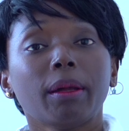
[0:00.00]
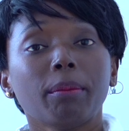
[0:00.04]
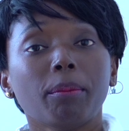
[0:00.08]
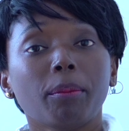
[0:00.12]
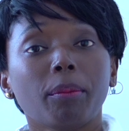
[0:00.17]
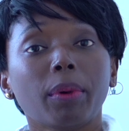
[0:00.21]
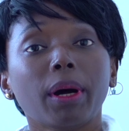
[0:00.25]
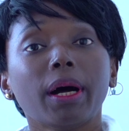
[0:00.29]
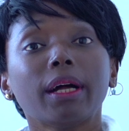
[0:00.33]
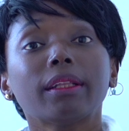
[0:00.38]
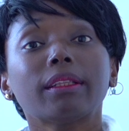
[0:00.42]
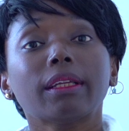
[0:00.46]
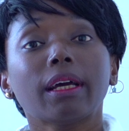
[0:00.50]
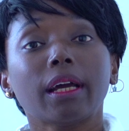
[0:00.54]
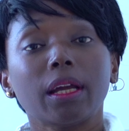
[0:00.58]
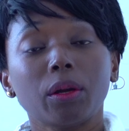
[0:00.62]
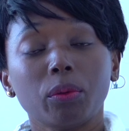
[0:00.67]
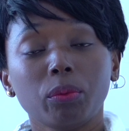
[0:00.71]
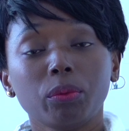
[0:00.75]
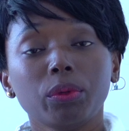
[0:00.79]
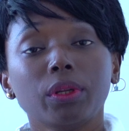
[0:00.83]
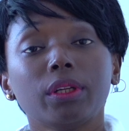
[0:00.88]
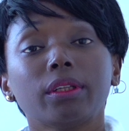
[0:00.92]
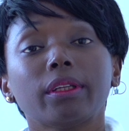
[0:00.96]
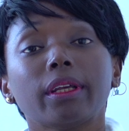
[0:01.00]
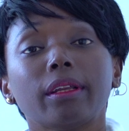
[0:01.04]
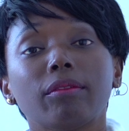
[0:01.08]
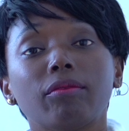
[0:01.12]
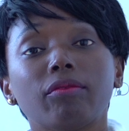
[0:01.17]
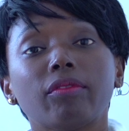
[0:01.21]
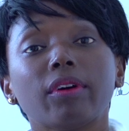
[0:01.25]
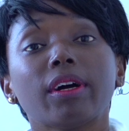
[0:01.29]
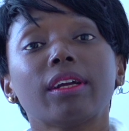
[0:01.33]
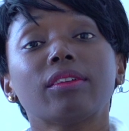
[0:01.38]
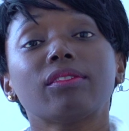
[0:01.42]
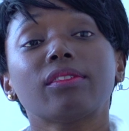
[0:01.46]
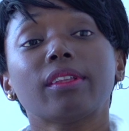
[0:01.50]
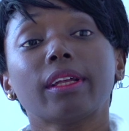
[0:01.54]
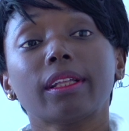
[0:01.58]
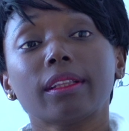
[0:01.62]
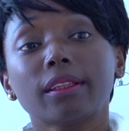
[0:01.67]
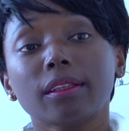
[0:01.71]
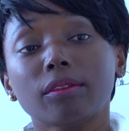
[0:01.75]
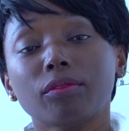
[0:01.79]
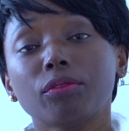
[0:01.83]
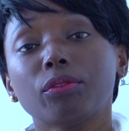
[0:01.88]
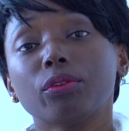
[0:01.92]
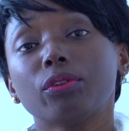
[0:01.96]
But I wouldn't advise that
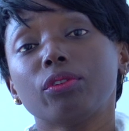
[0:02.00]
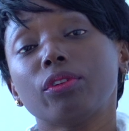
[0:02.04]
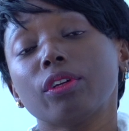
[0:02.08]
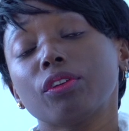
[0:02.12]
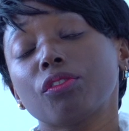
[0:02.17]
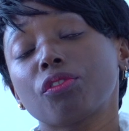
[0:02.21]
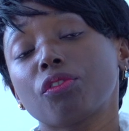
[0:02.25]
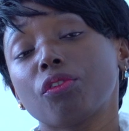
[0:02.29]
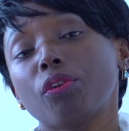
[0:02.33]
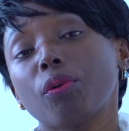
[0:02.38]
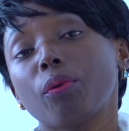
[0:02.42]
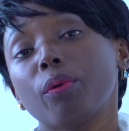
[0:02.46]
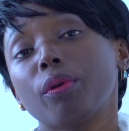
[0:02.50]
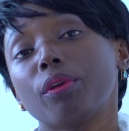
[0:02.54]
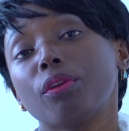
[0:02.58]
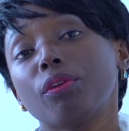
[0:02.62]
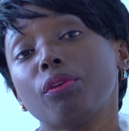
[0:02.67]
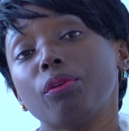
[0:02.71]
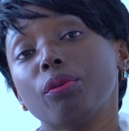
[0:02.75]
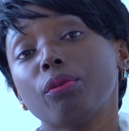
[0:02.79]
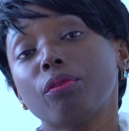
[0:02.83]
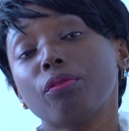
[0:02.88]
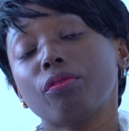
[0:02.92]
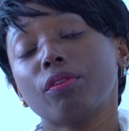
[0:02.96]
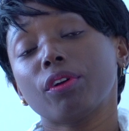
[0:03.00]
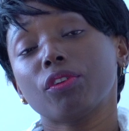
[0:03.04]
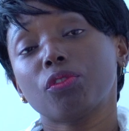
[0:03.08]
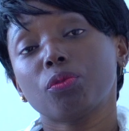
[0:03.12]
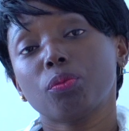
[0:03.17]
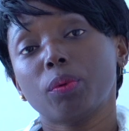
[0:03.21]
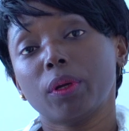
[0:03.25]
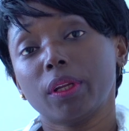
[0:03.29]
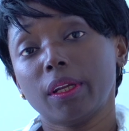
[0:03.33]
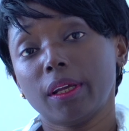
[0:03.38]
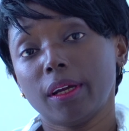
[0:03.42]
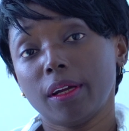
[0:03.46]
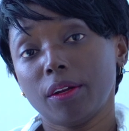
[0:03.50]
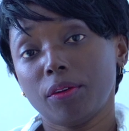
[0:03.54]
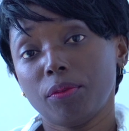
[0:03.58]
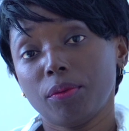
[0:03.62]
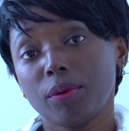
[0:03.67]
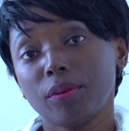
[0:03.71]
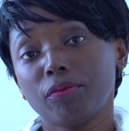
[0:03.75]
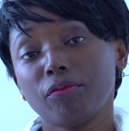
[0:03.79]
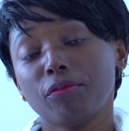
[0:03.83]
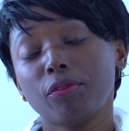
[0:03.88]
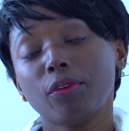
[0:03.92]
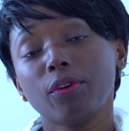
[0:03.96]
if you're just growing your first 100.
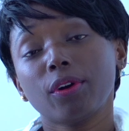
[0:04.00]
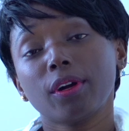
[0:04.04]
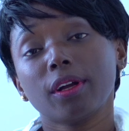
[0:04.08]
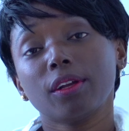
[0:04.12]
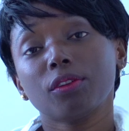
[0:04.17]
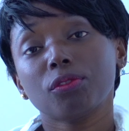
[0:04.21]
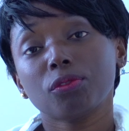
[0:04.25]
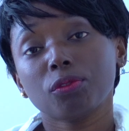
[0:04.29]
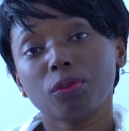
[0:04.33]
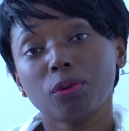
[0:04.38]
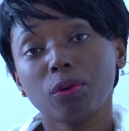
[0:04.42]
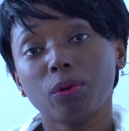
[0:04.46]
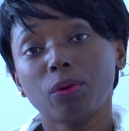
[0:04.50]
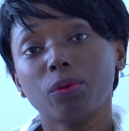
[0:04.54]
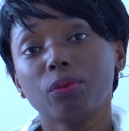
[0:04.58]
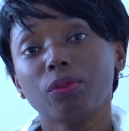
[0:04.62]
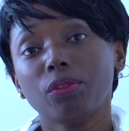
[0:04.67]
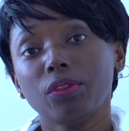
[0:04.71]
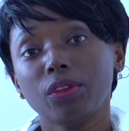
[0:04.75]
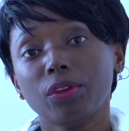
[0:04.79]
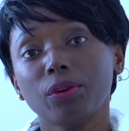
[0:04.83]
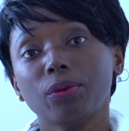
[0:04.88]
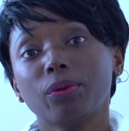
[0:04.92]
Focus on the